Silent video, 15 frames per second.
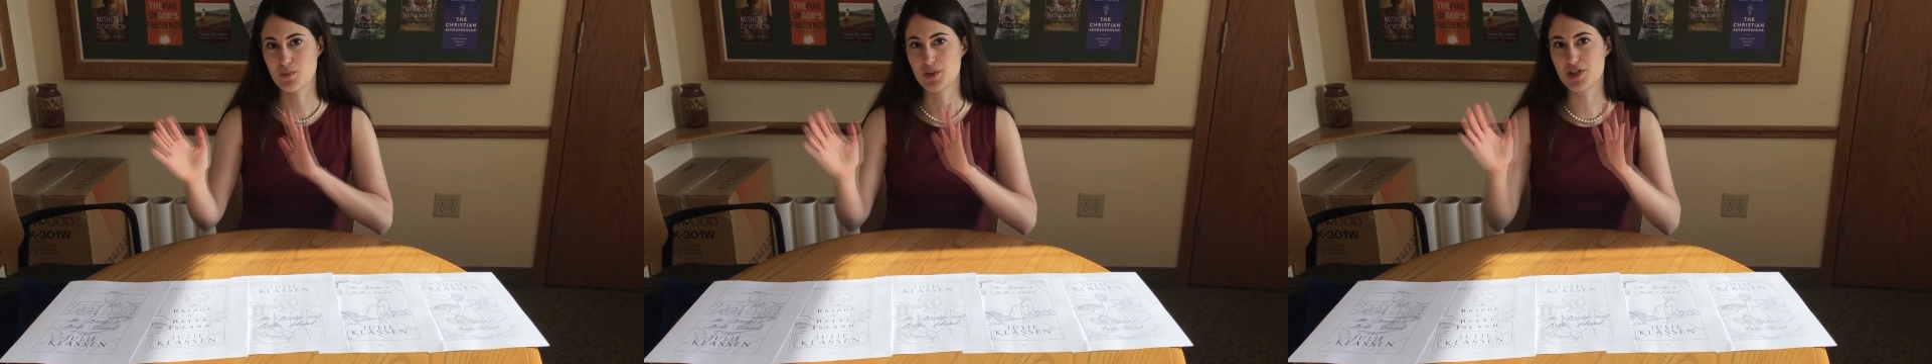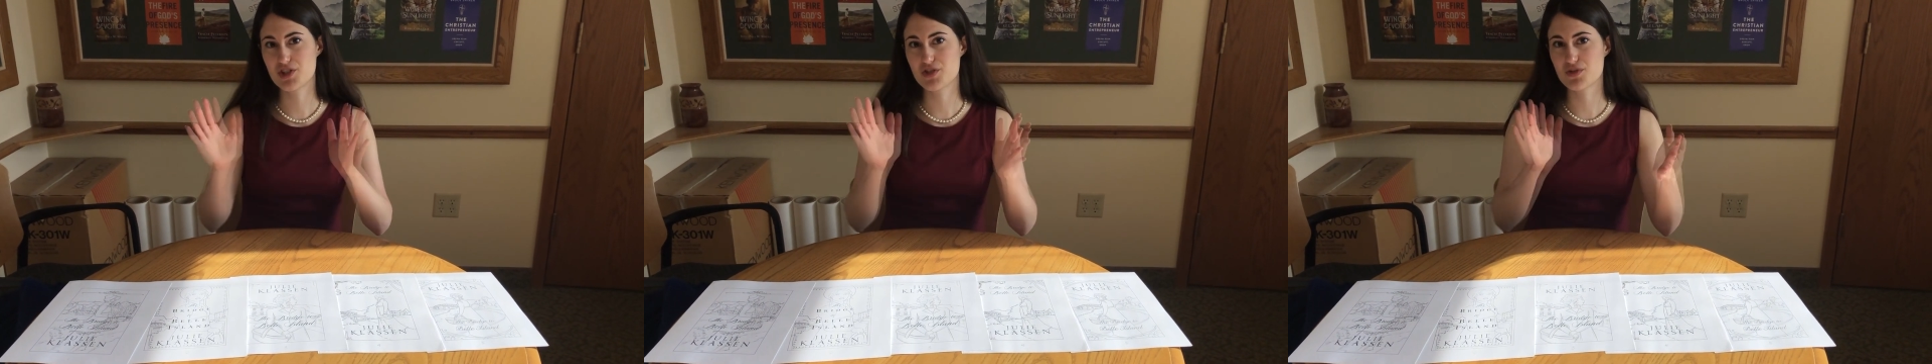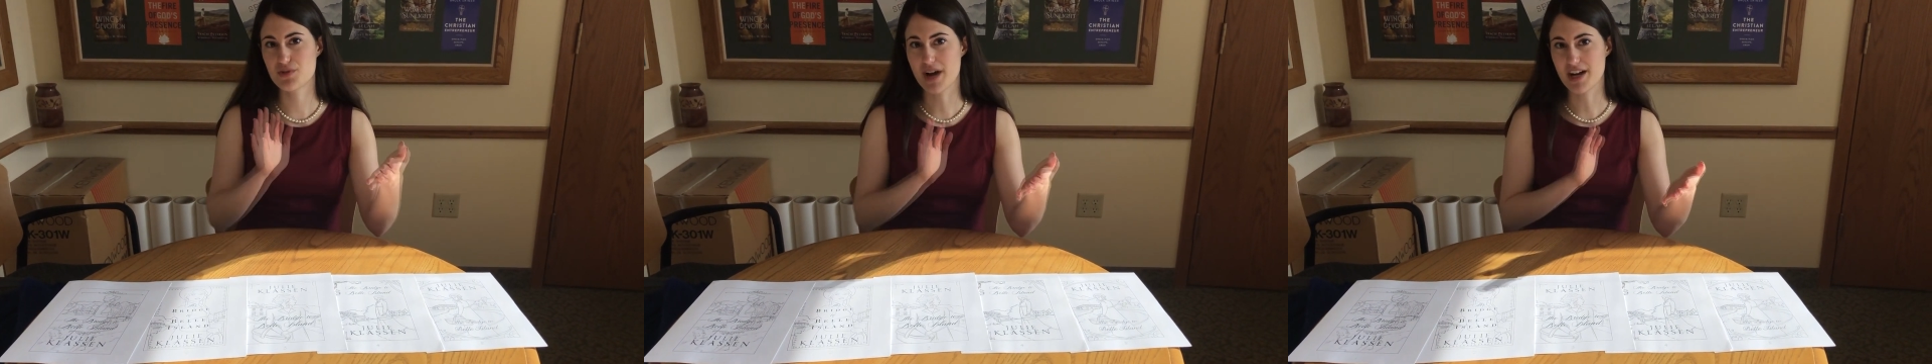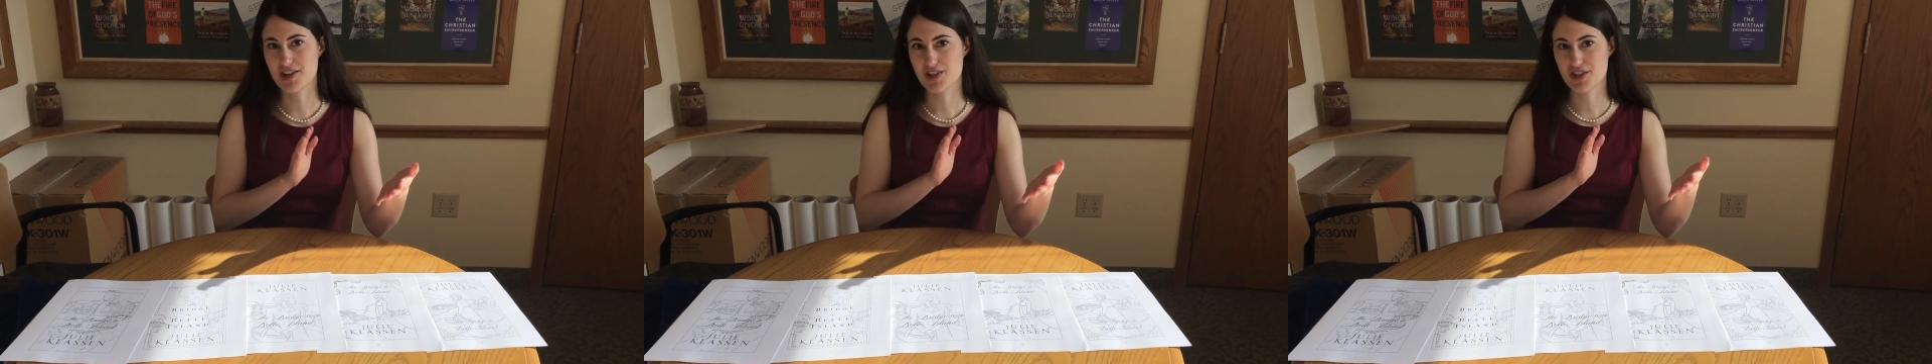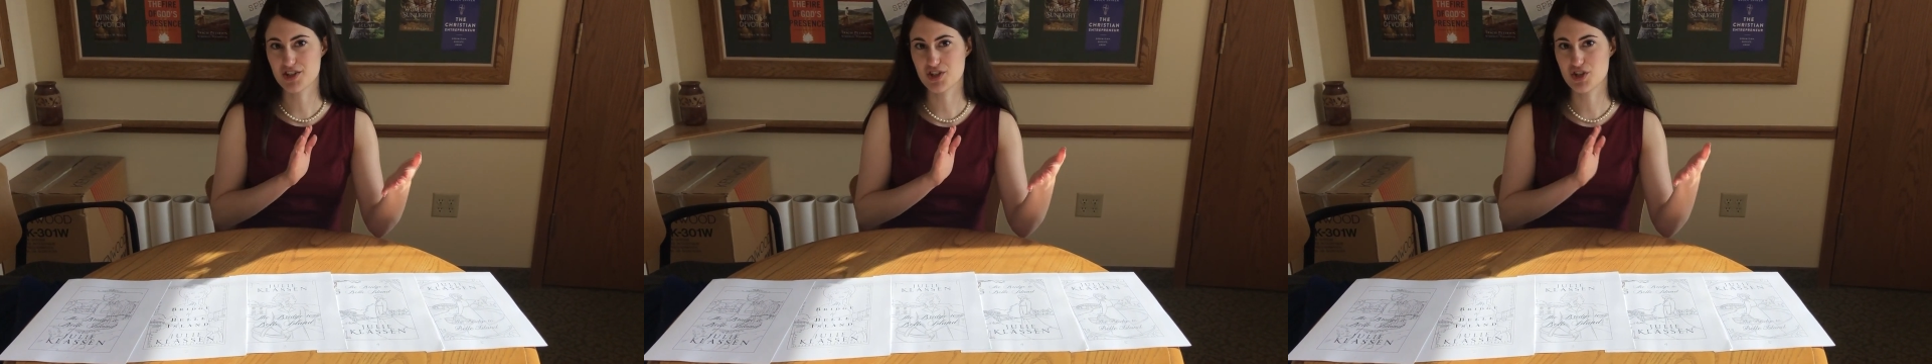which
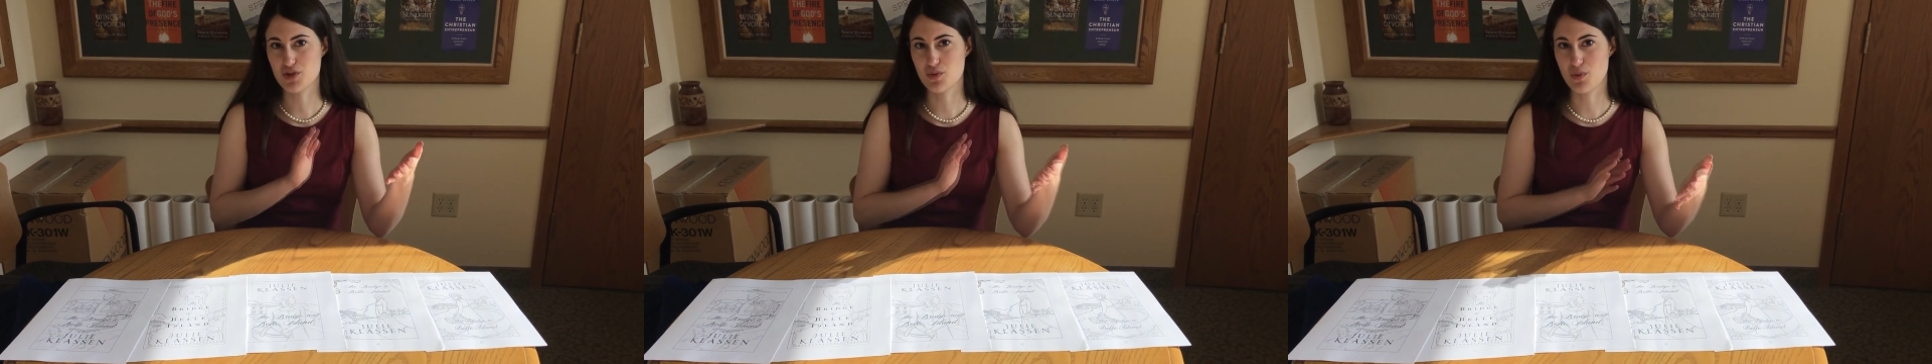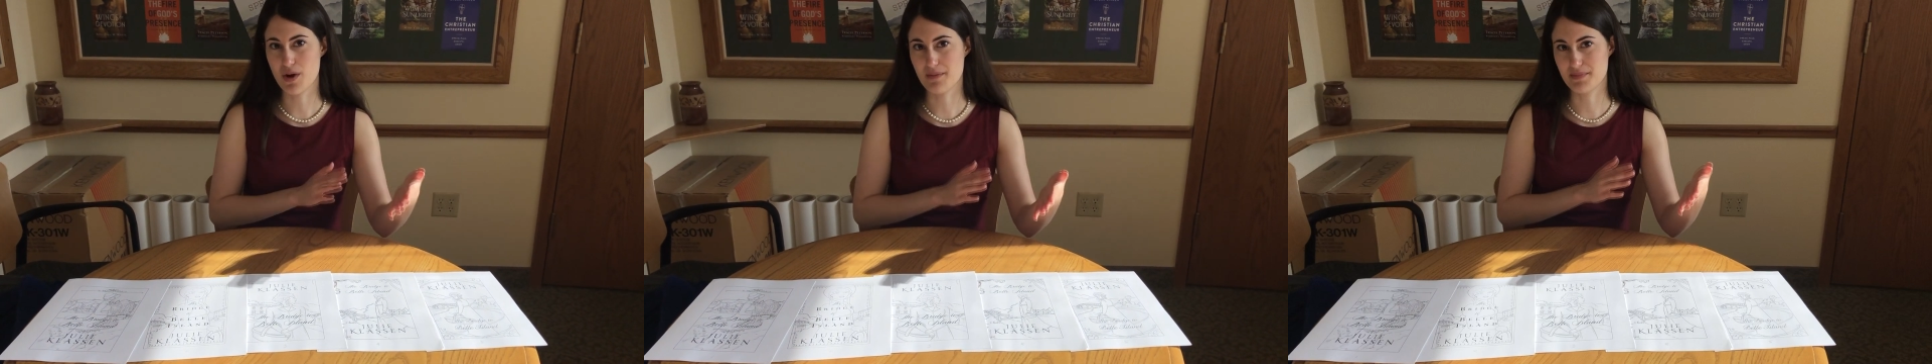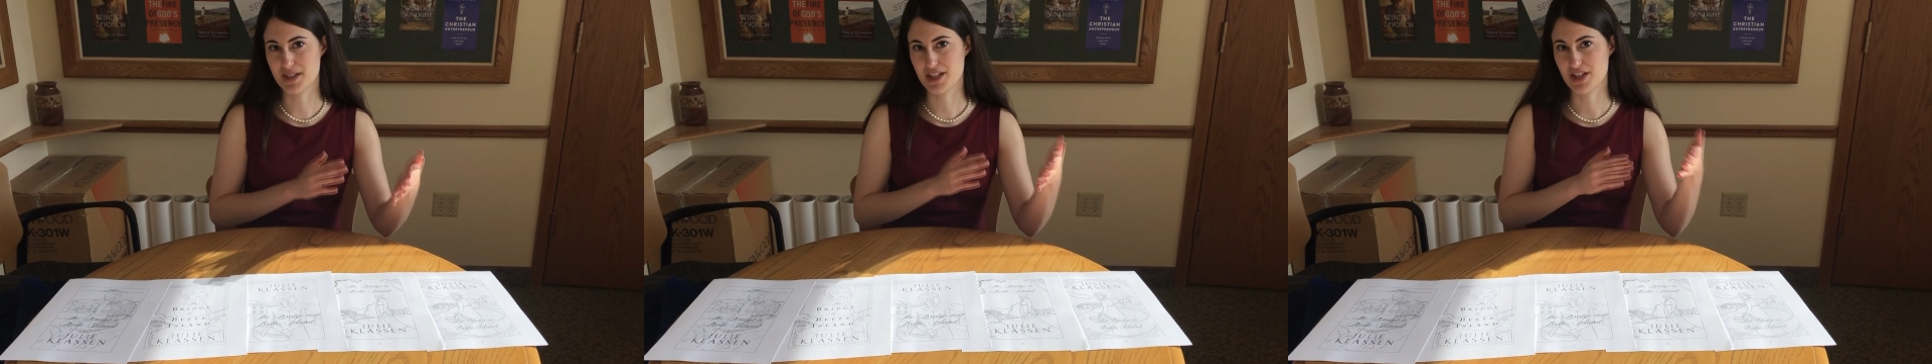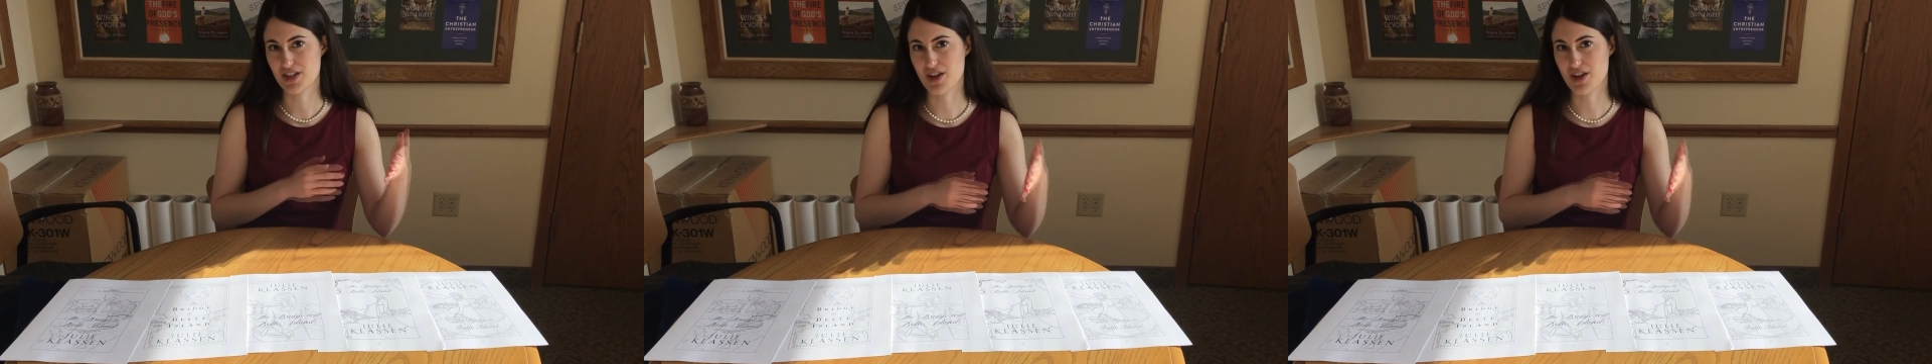direction do you want me to